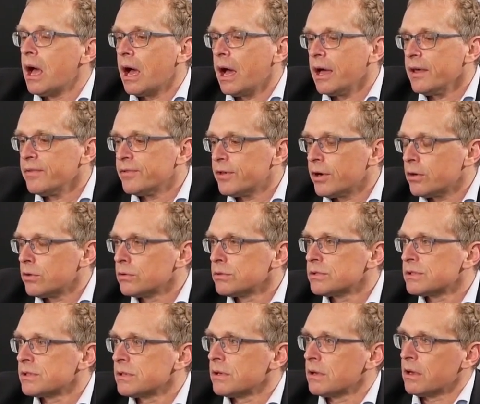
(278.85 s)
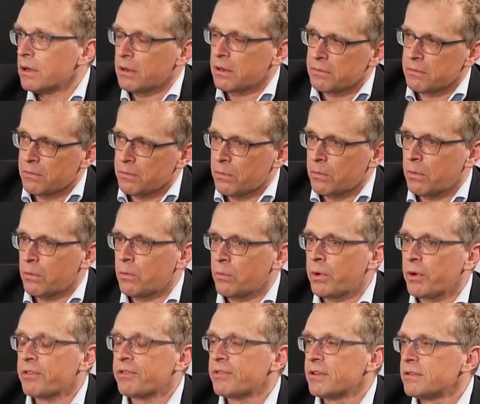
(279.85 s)
and those
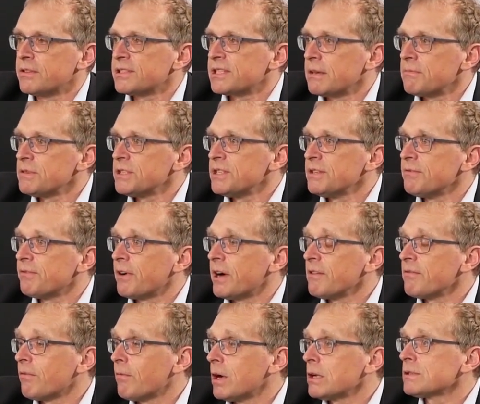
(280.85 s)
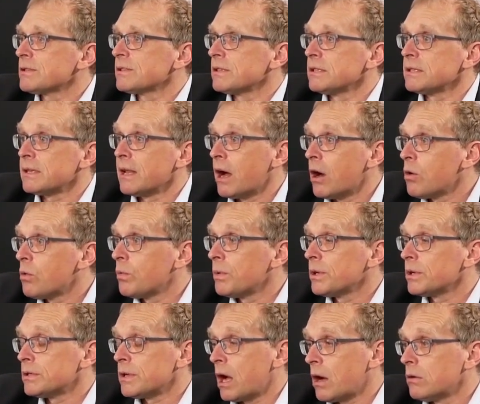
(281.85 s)
with 75 watts, and now we
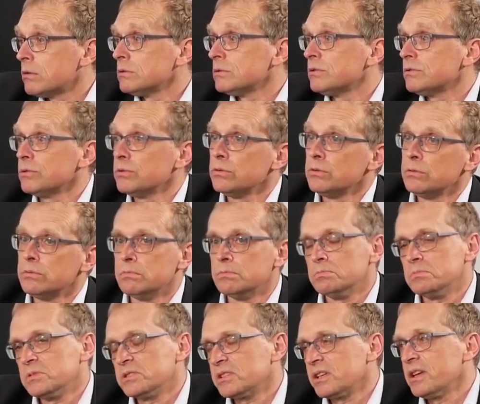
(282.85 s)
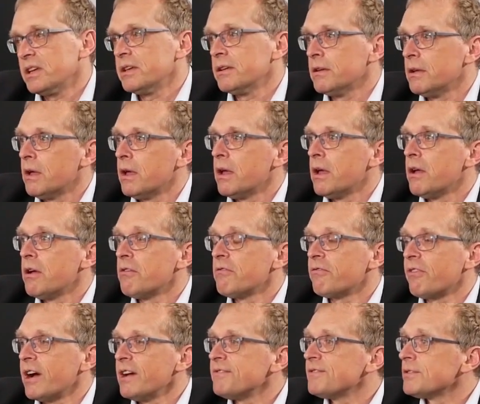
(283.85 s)
are down to, say,
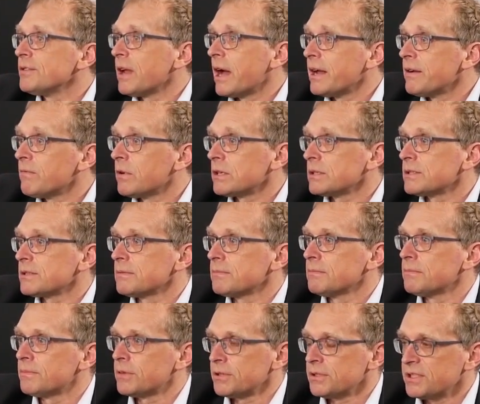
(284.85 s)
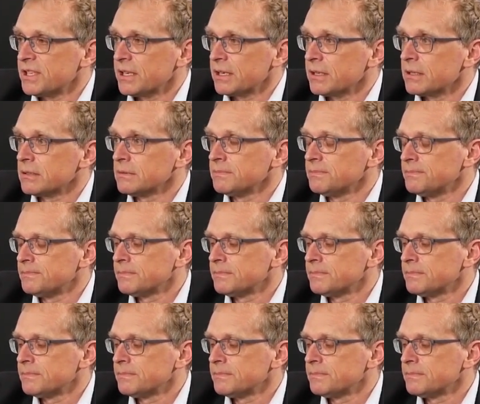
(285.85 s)
5 to 9 watts per signal.